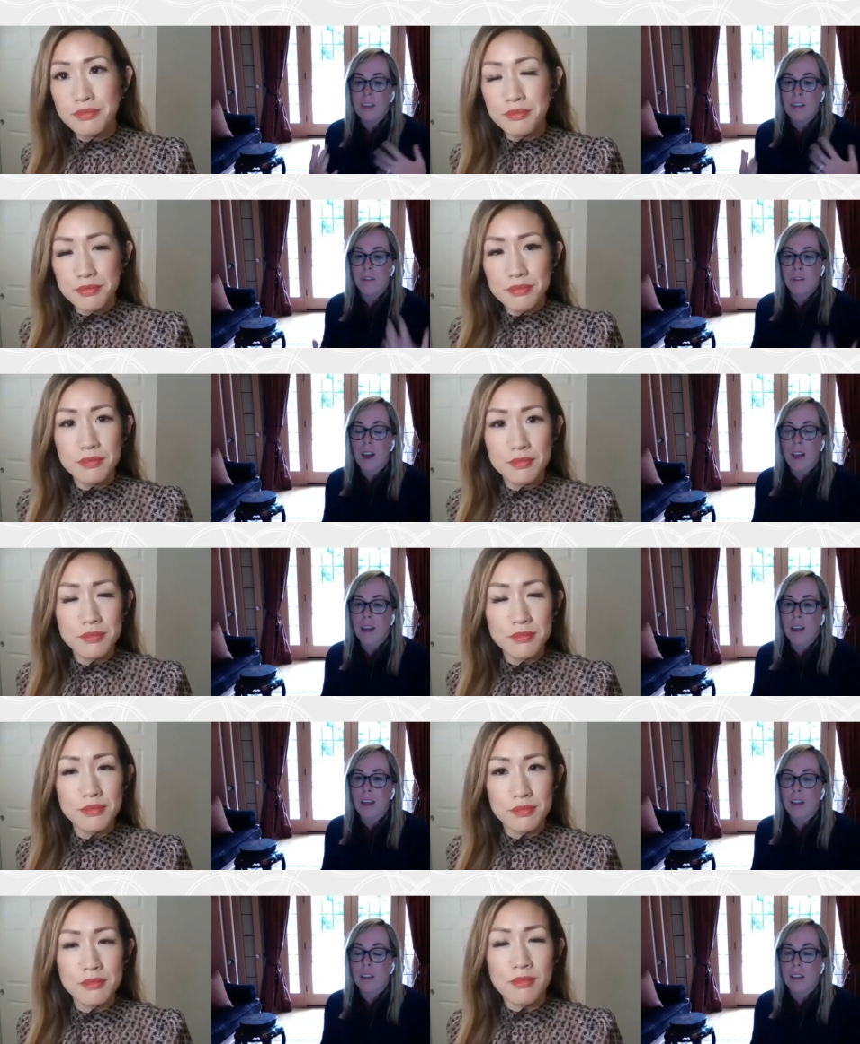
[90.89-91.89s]
Speaker 1: define
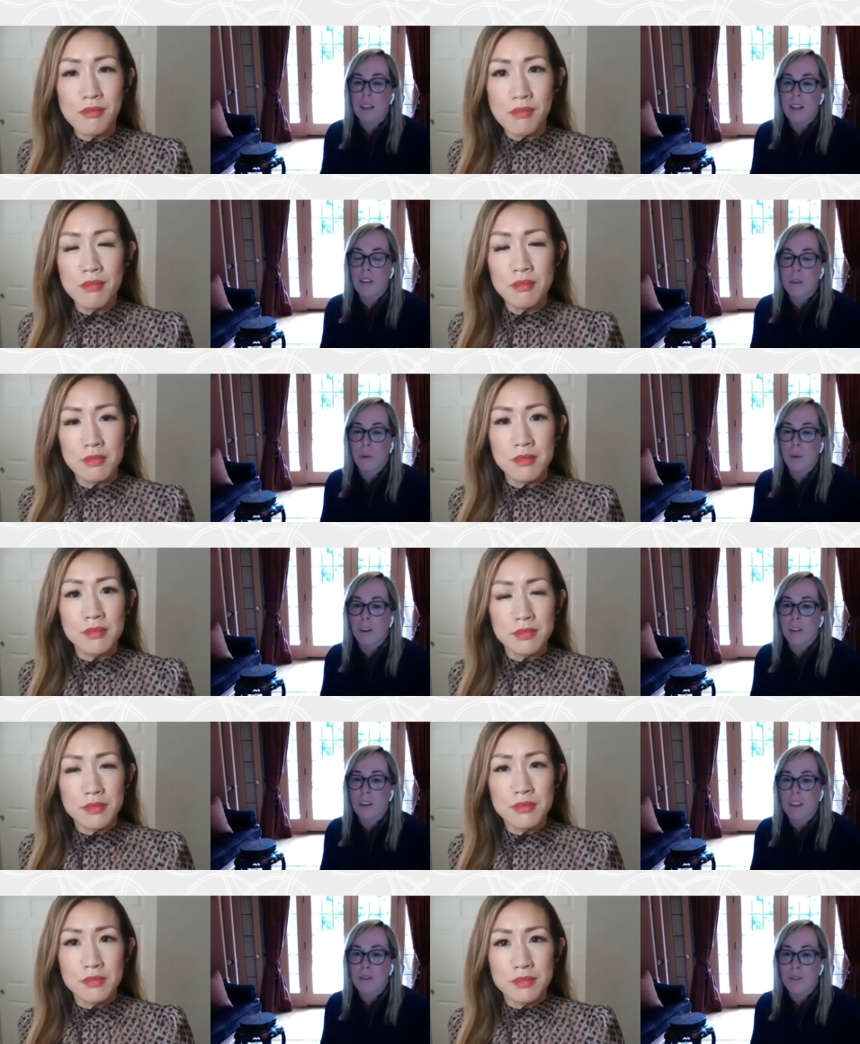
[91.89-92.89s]
it in the work
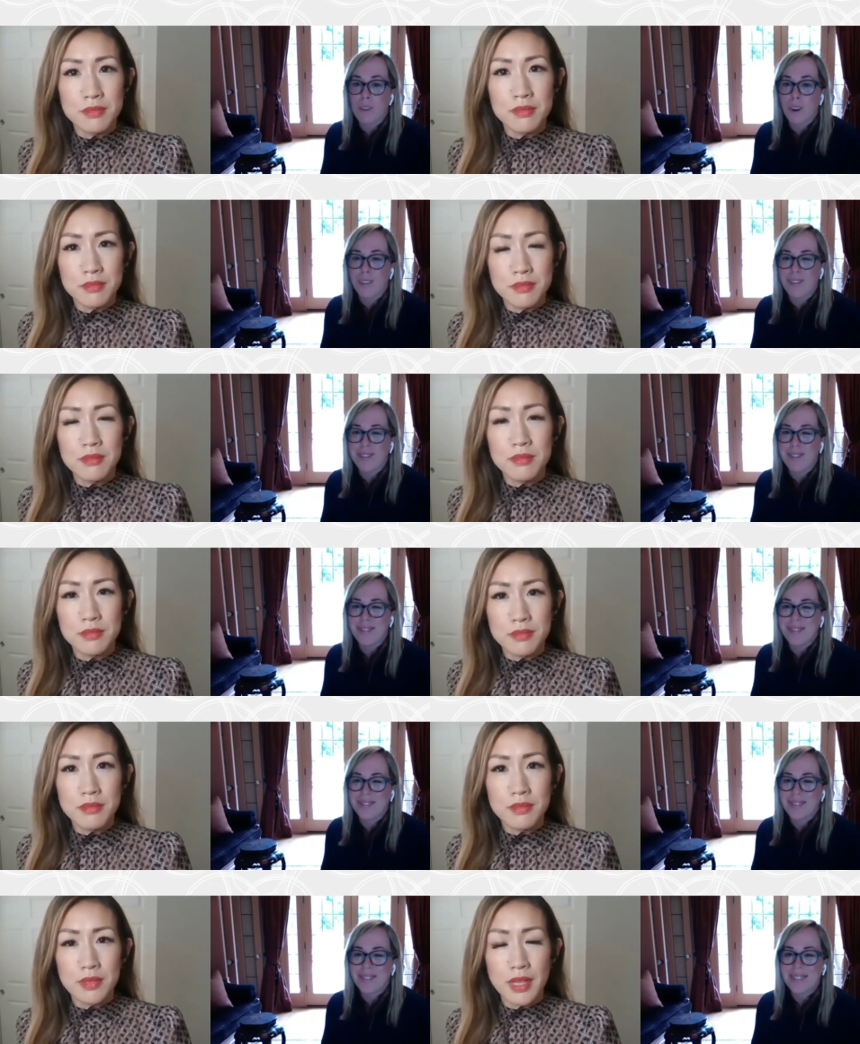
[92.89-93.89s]
that you do?
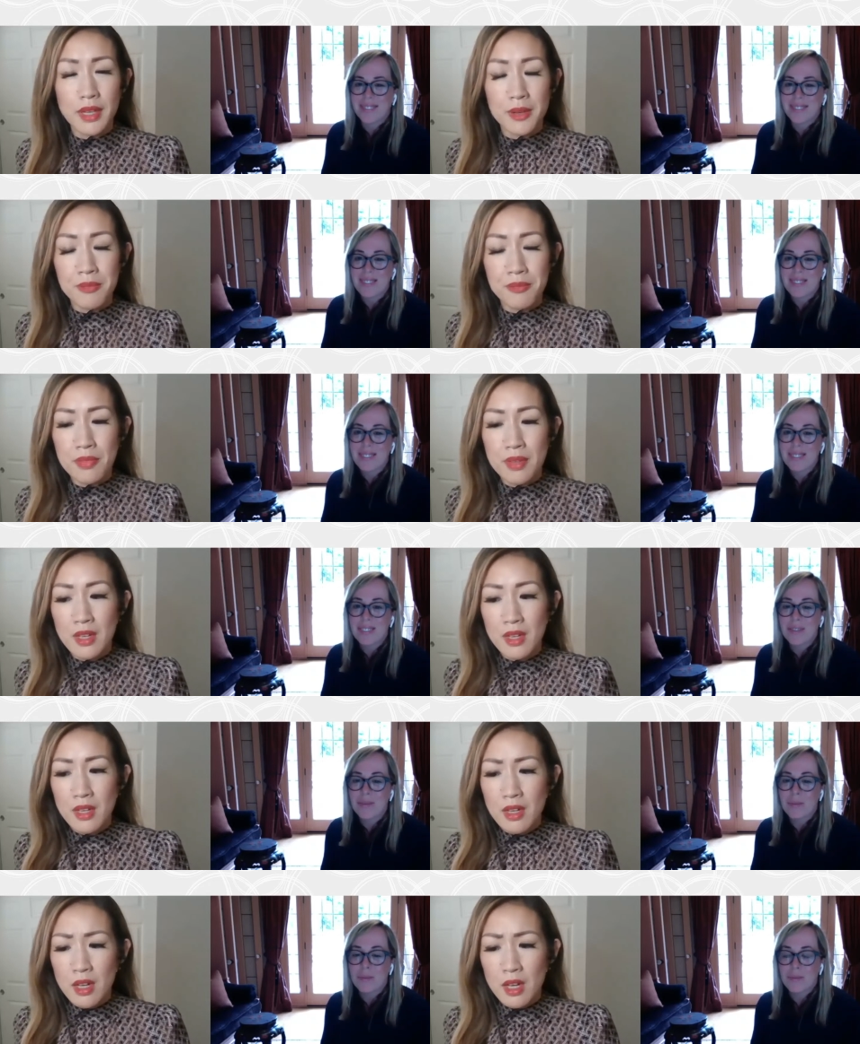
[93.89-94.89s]
Speaker 2: Yeah.
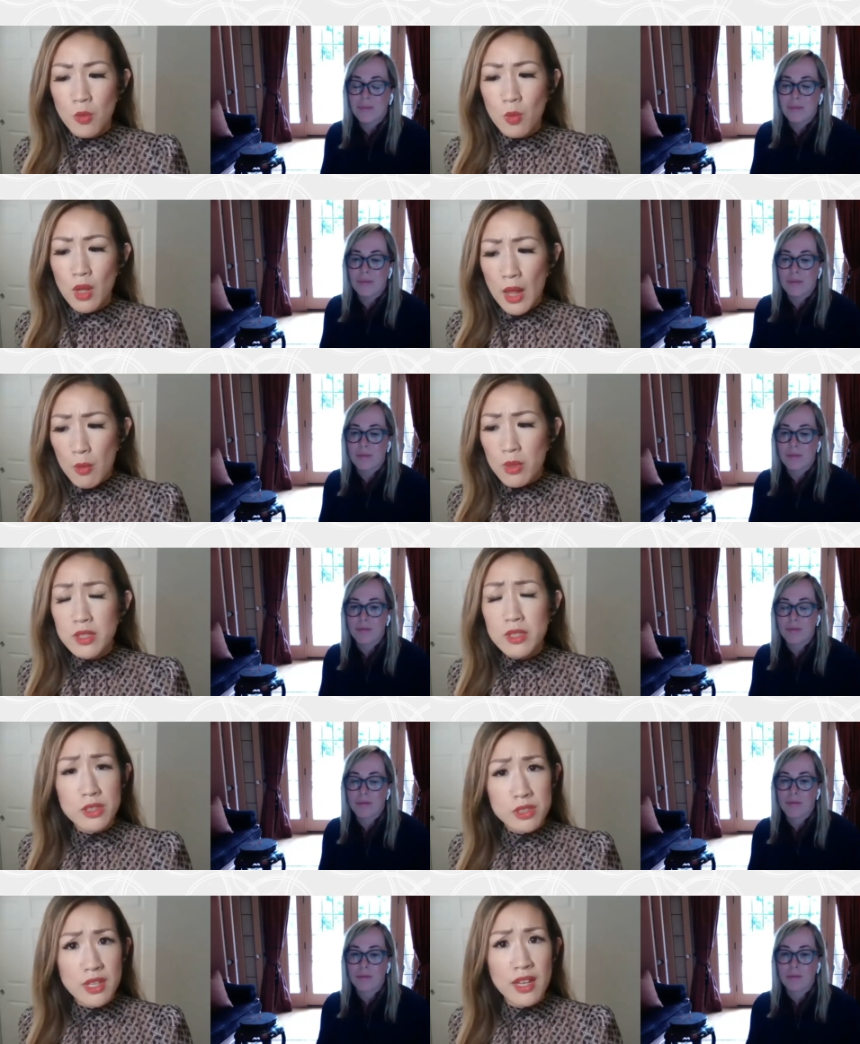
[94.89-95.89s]
Uh, well, I would
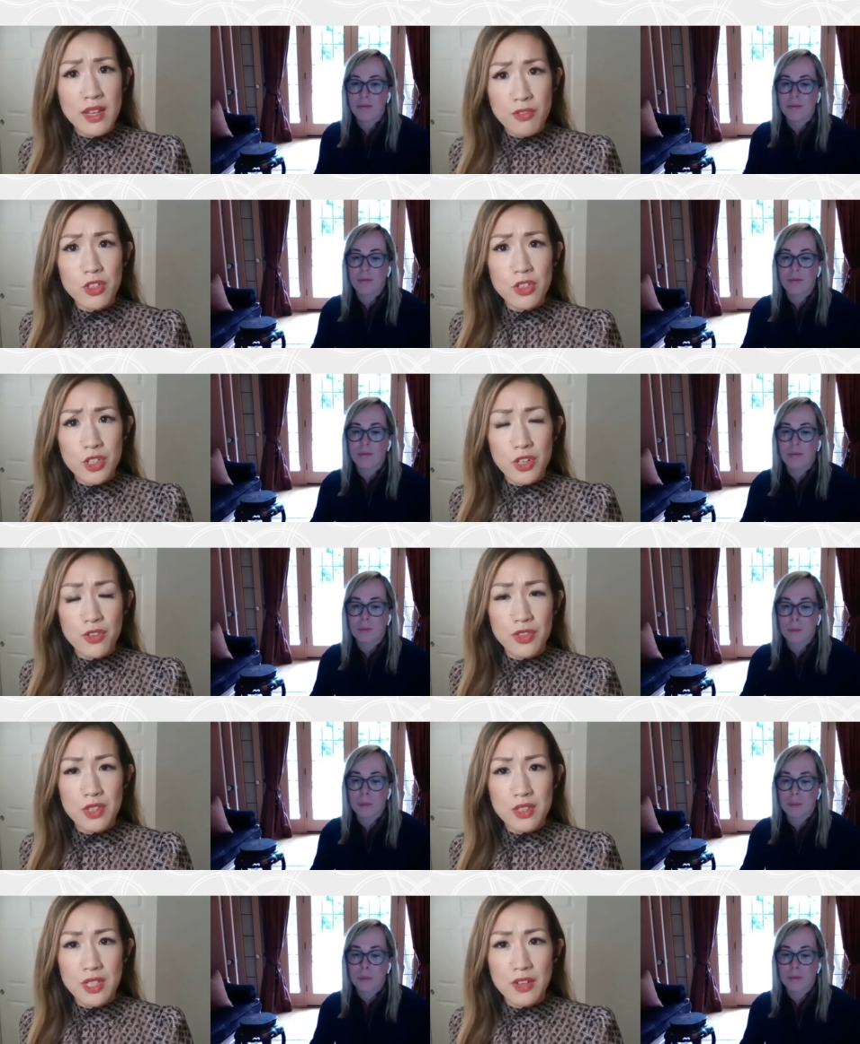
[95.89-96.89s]
say, first off,
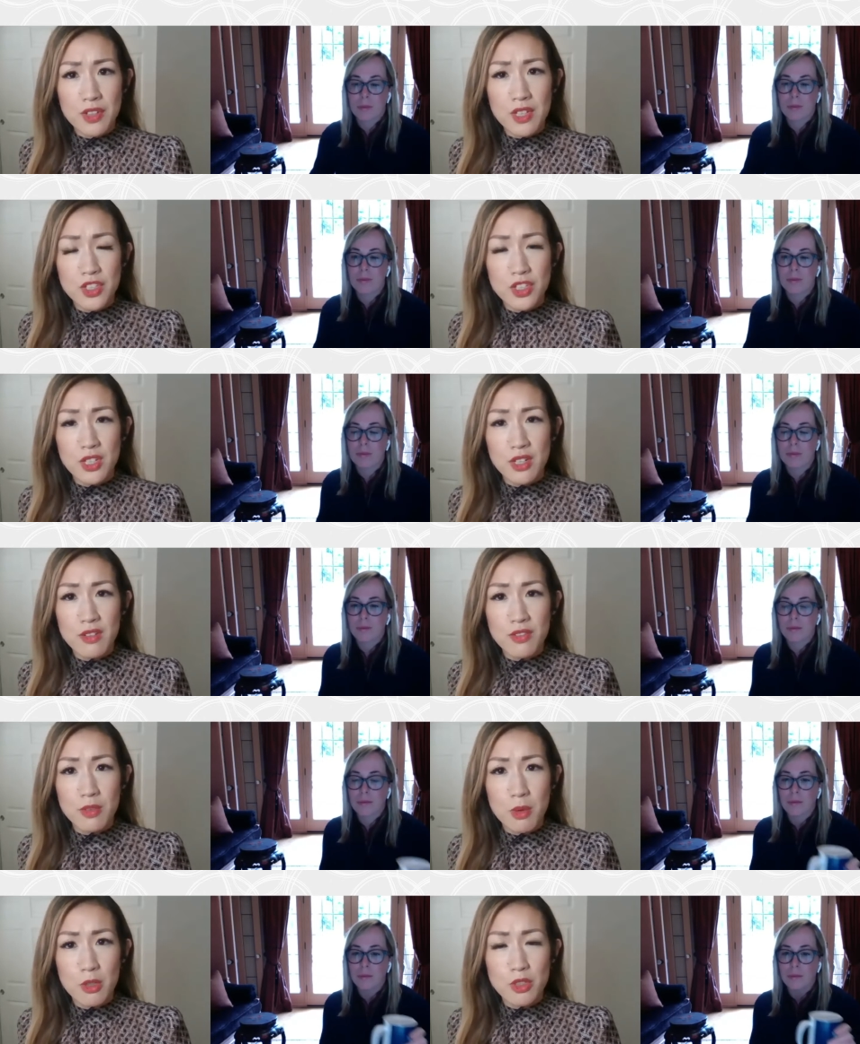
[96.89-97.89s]
the definition of
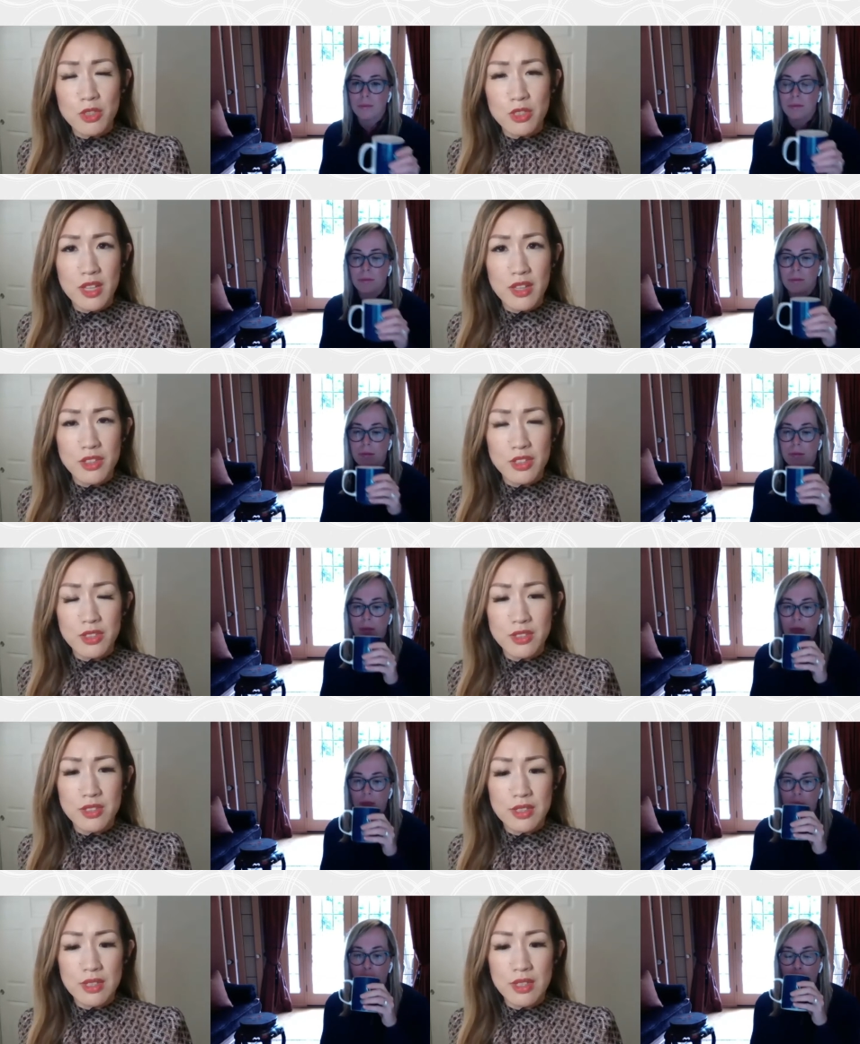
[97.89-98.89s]
emotional
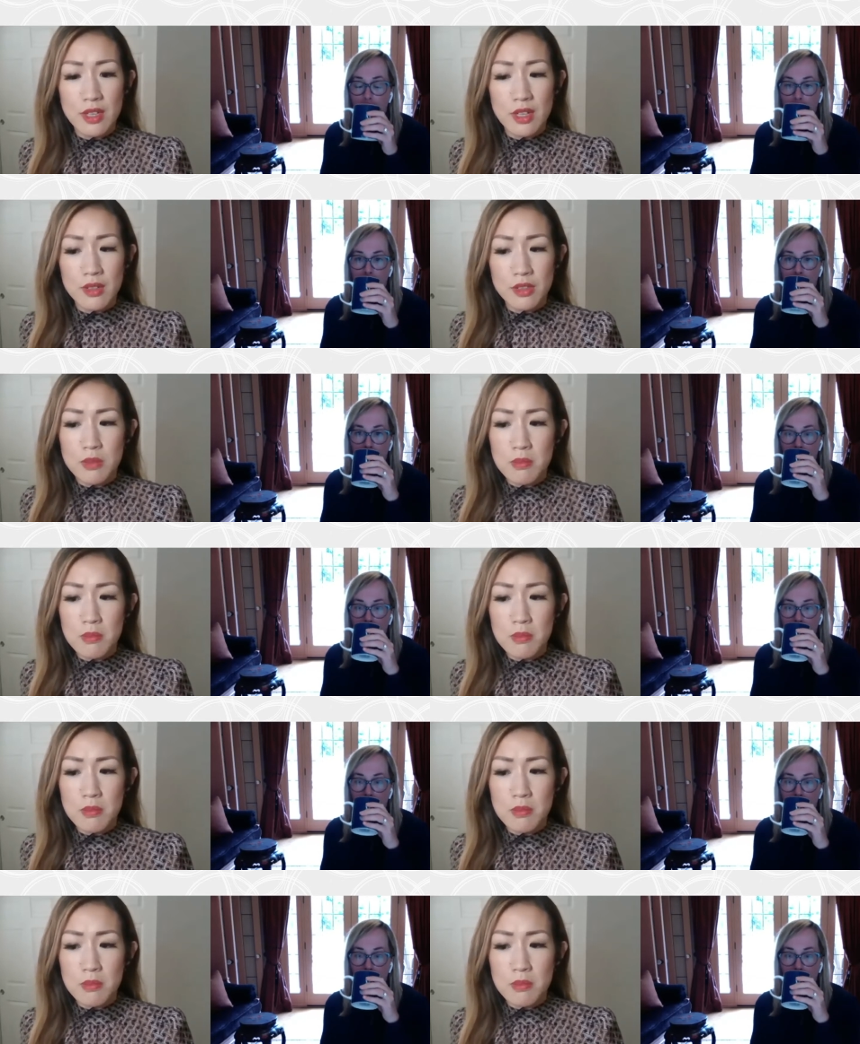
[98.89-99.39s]
intelligence uh, to